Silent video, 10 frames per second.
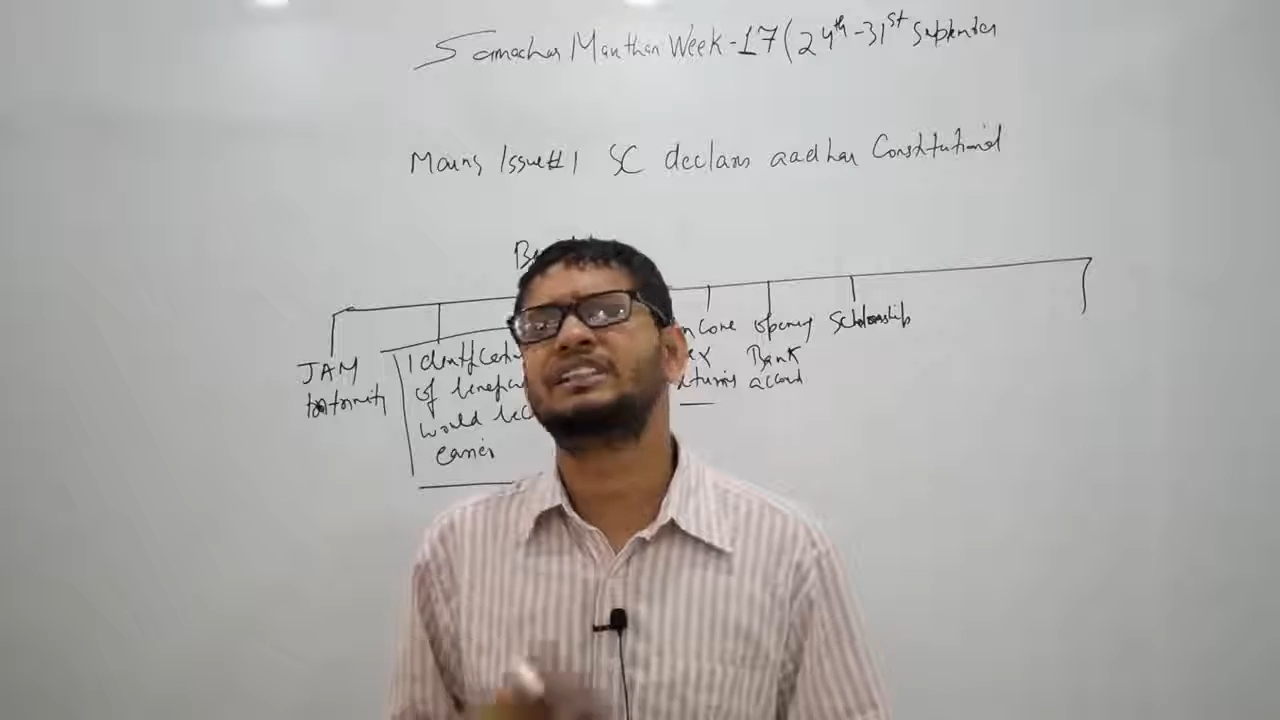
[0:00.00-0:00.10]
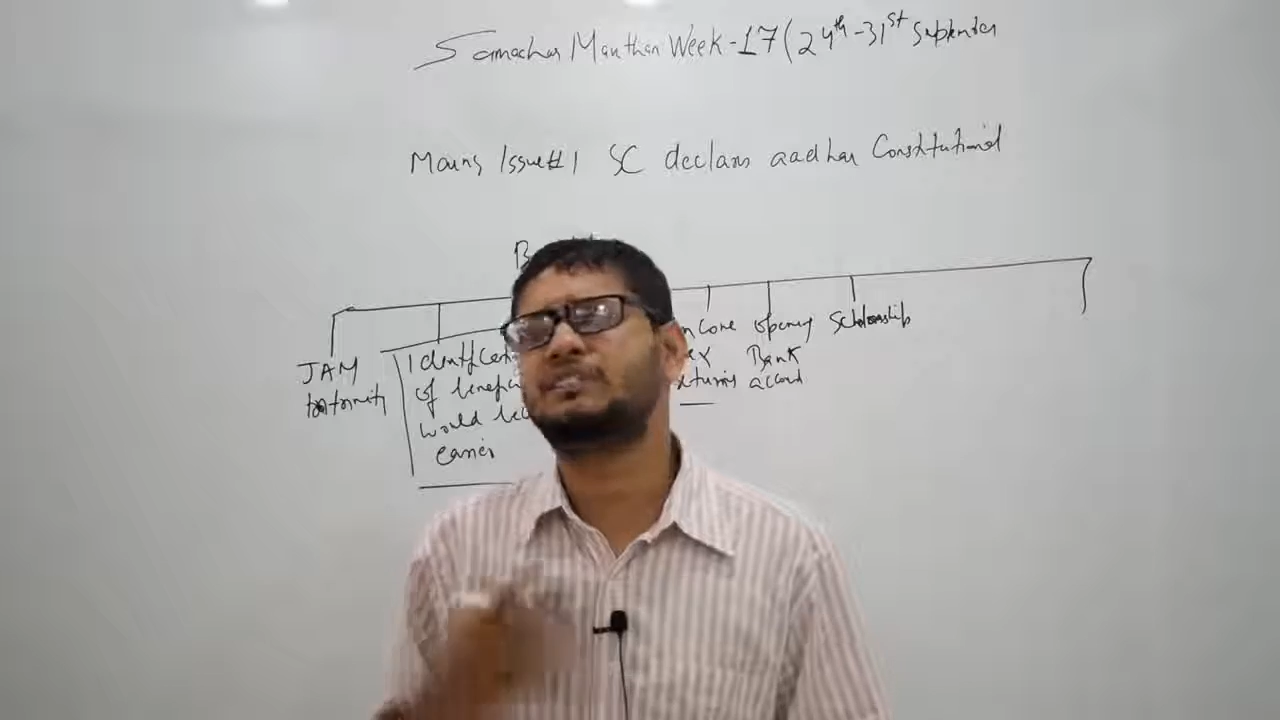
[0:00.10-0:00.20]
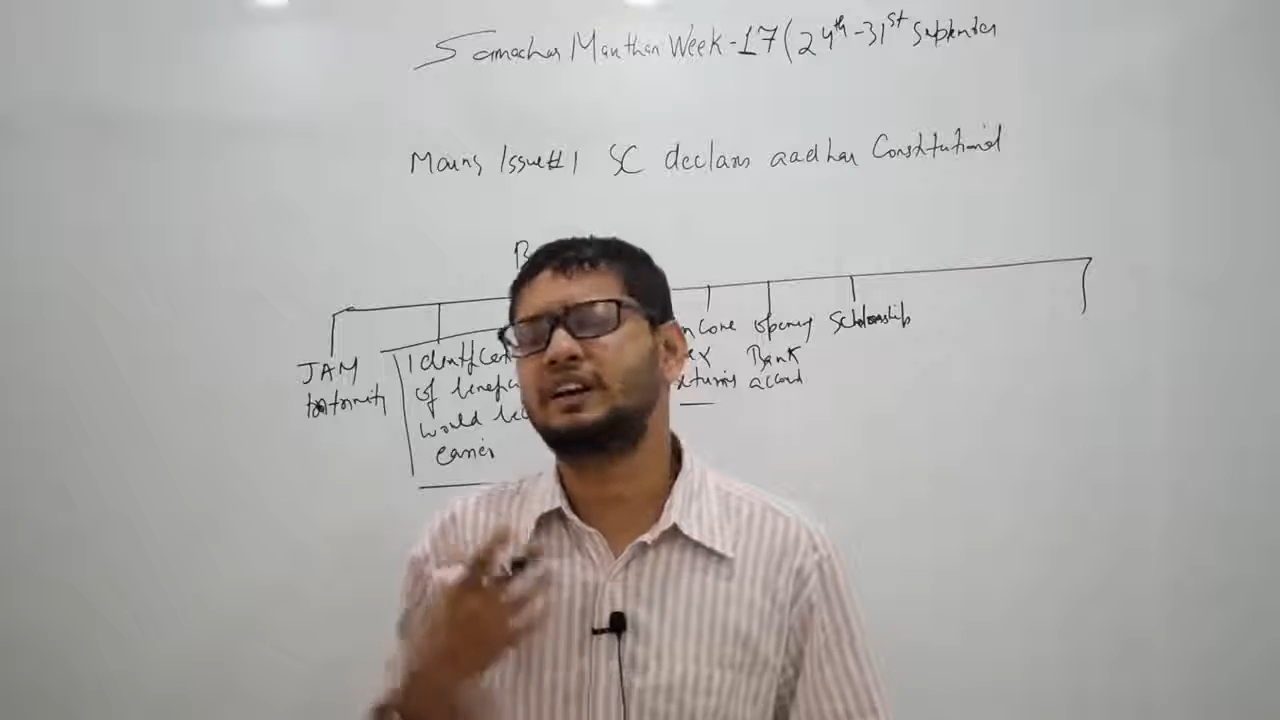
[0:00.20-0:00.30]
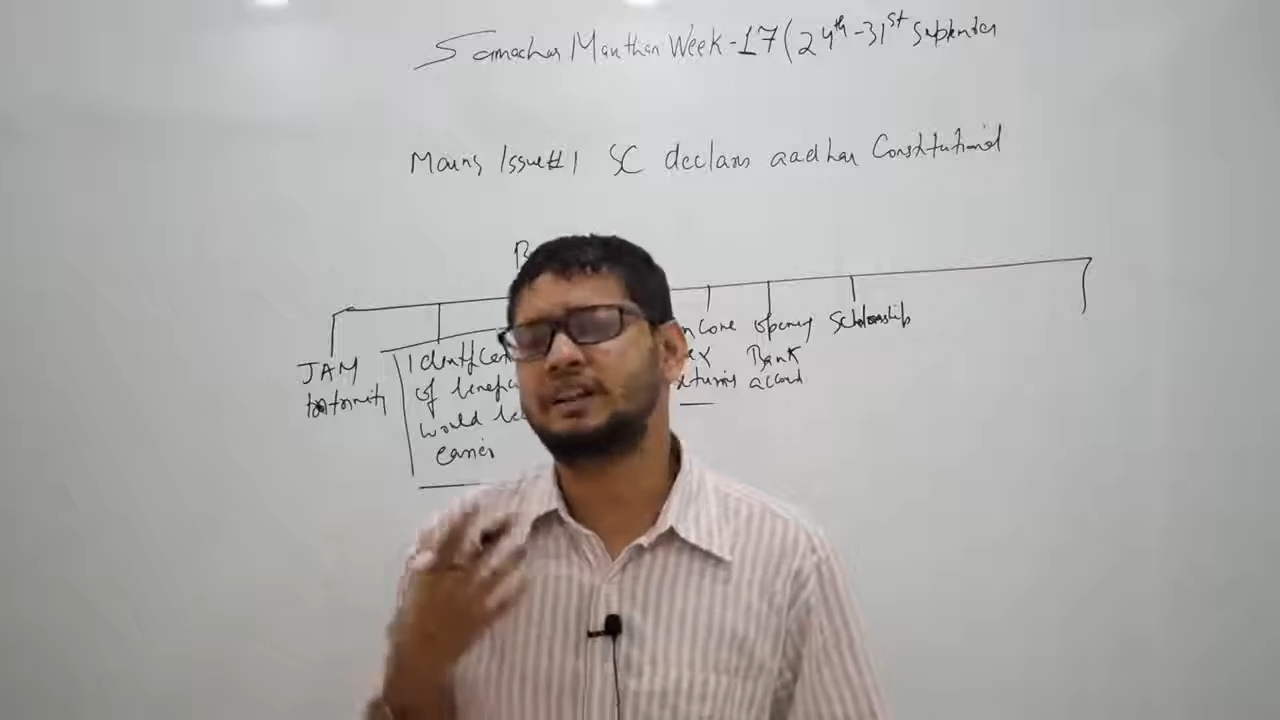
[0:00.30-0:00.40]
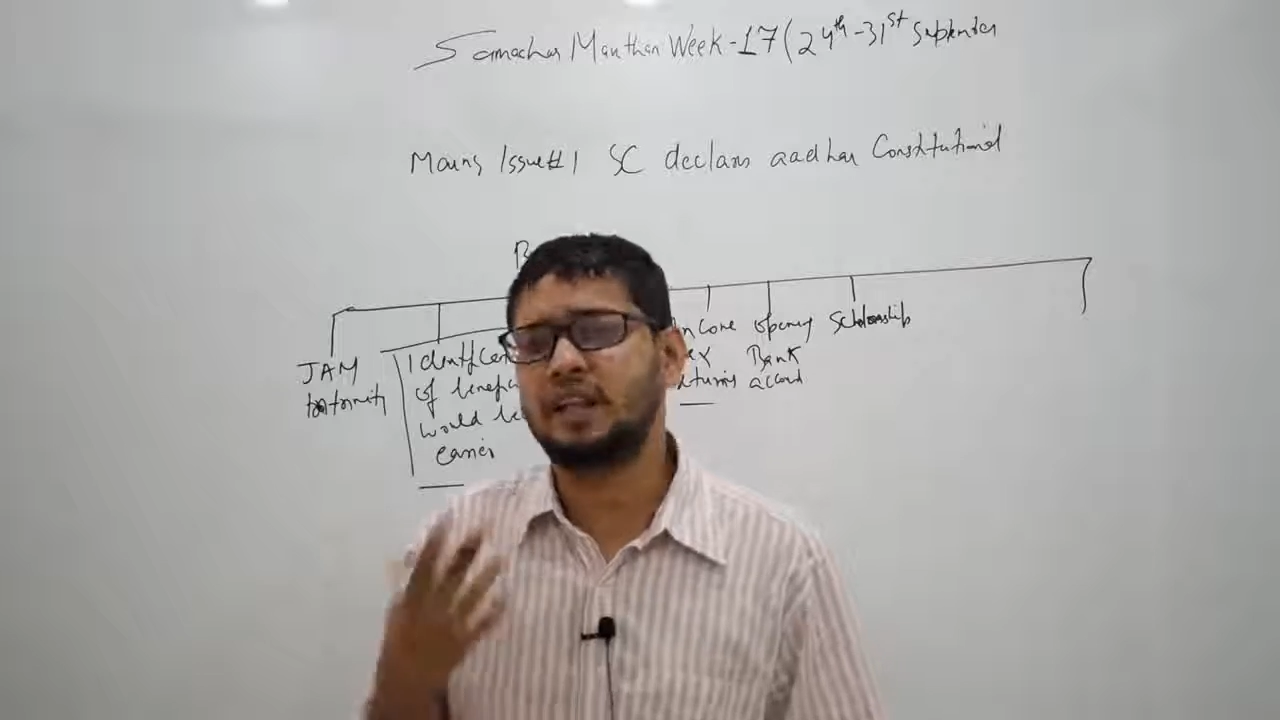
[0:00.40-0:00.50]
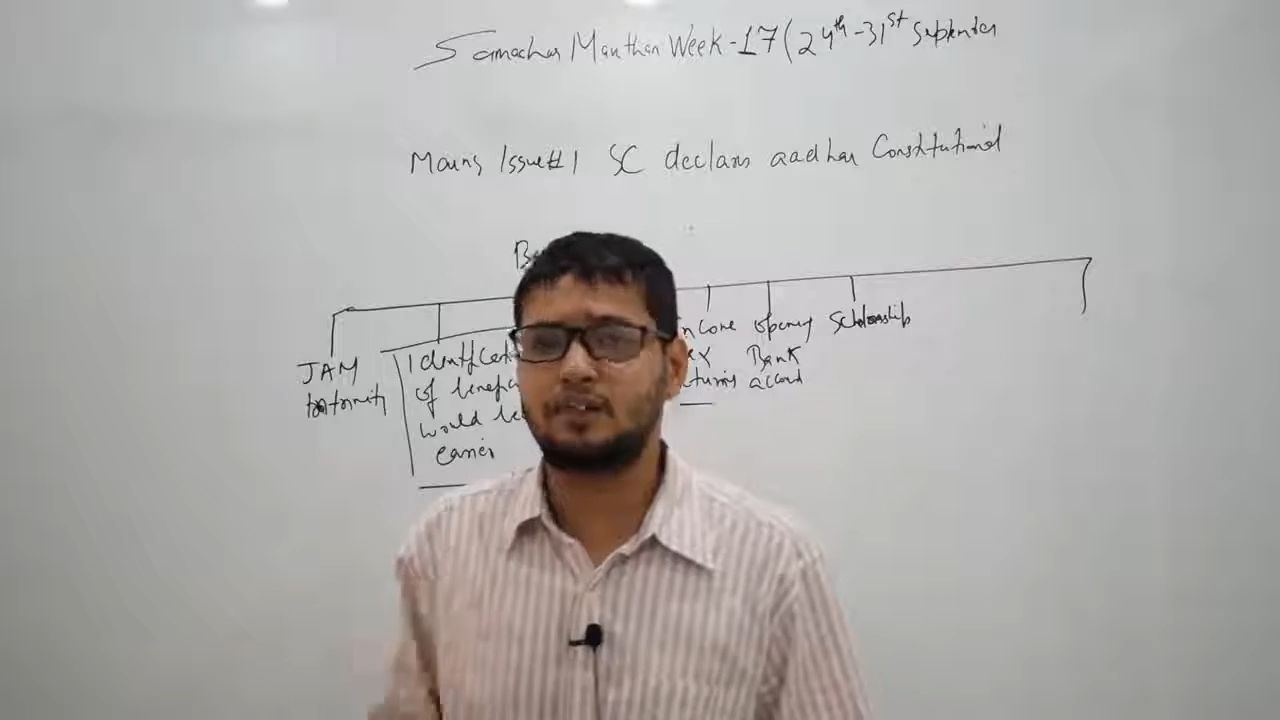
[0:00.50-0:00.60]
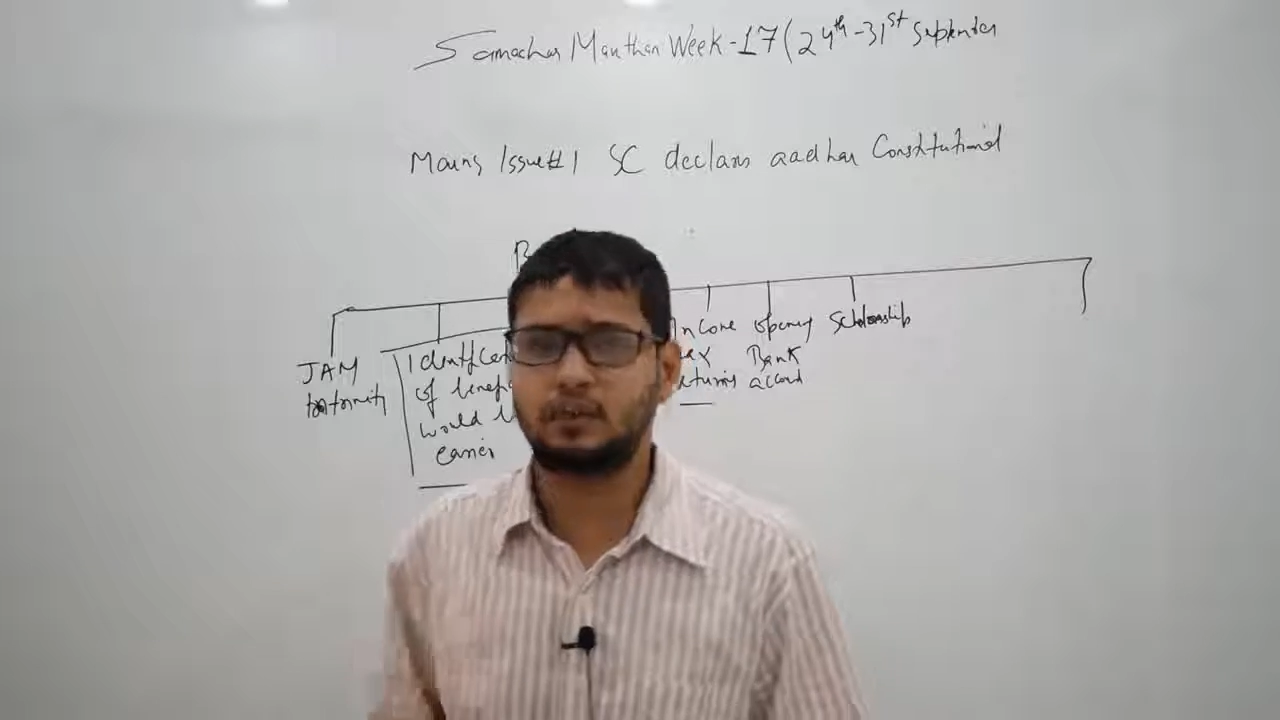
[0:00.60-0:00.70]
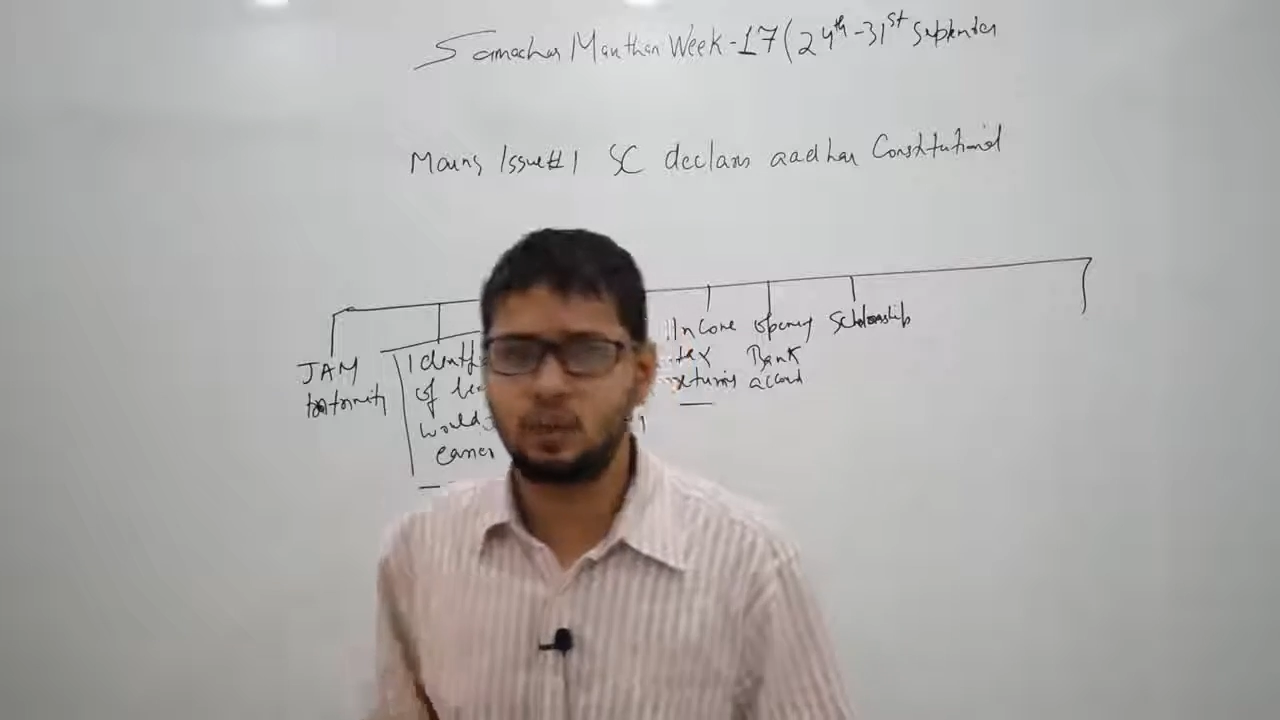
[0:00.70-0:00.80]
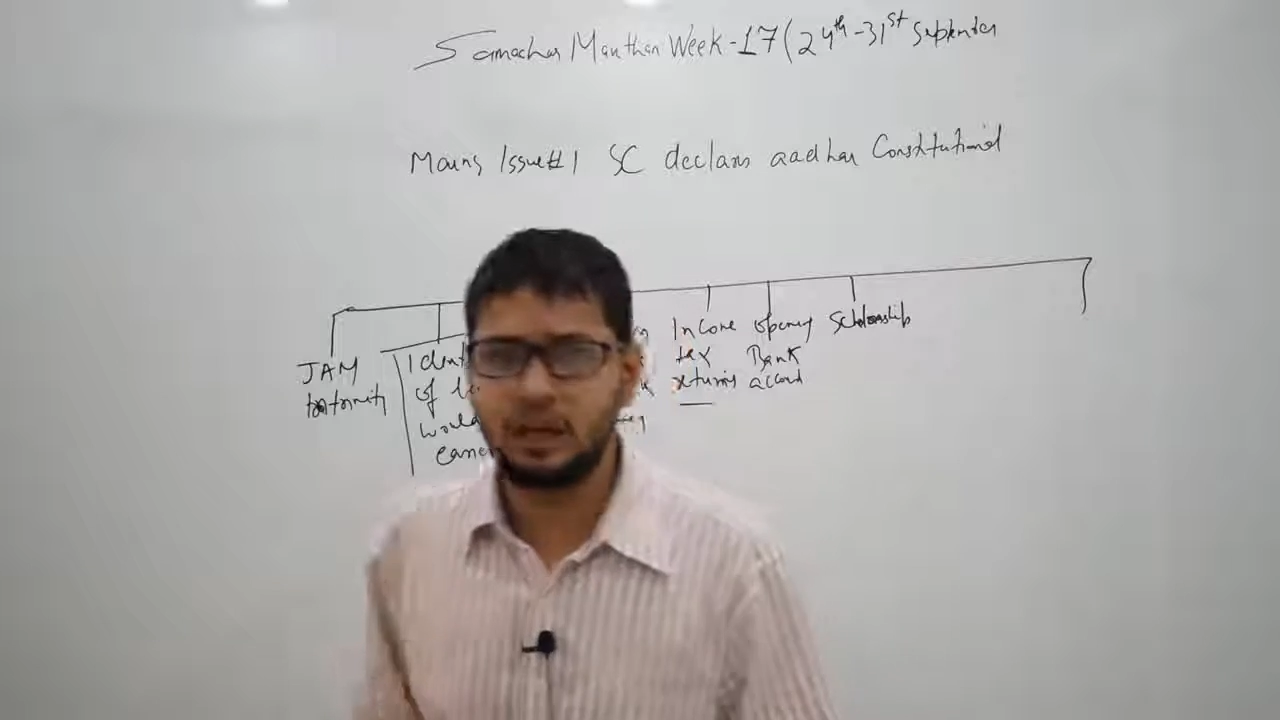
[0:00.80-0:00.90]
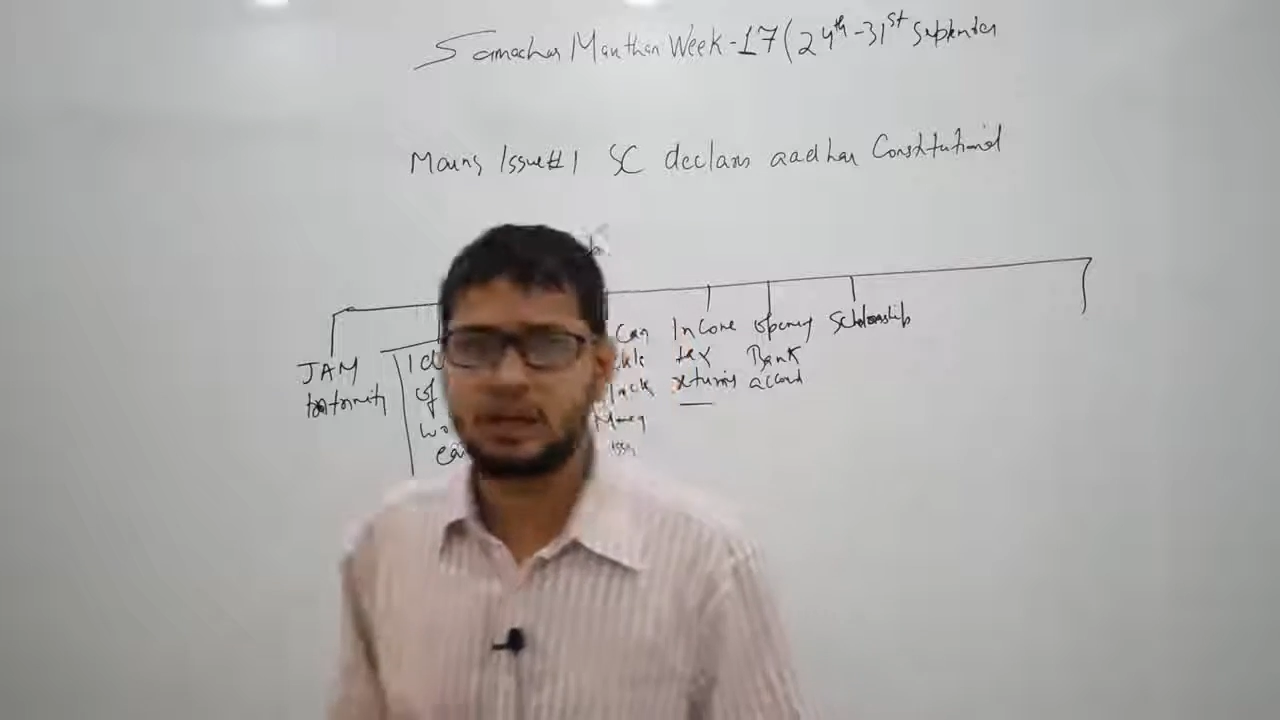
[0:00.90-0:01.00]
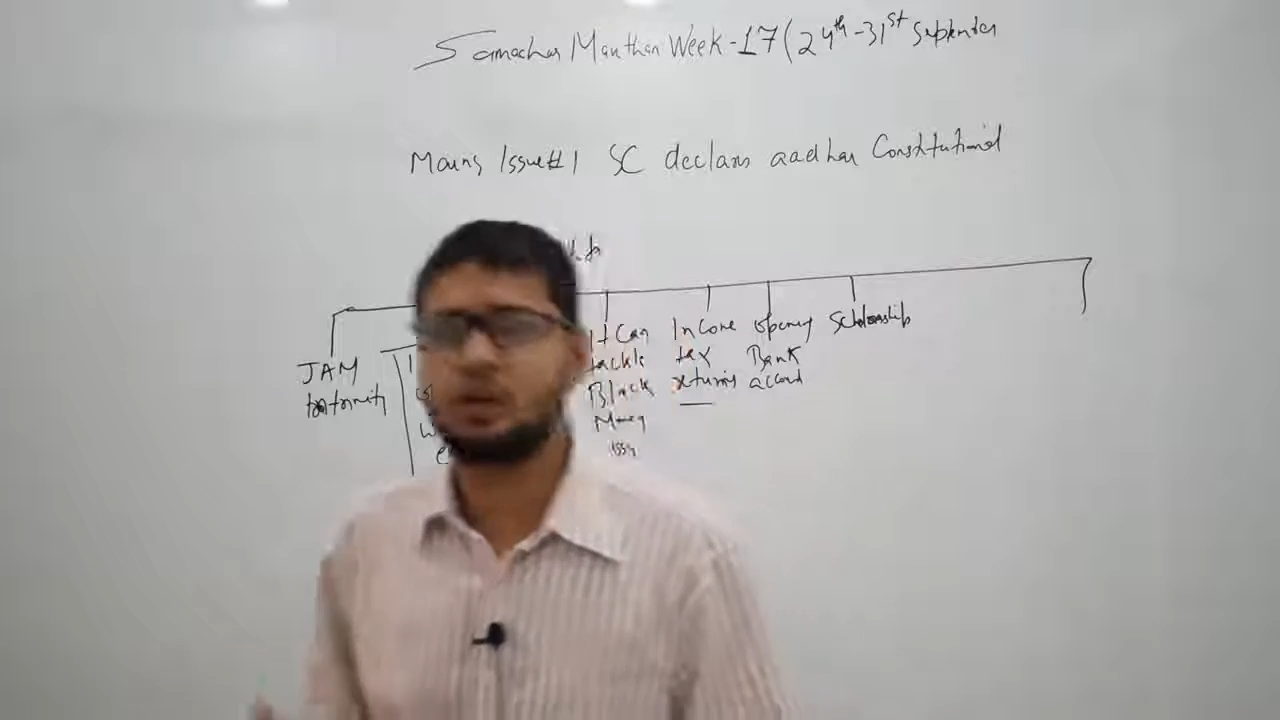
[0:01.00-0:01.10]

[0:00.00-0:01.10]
it's very tough to get.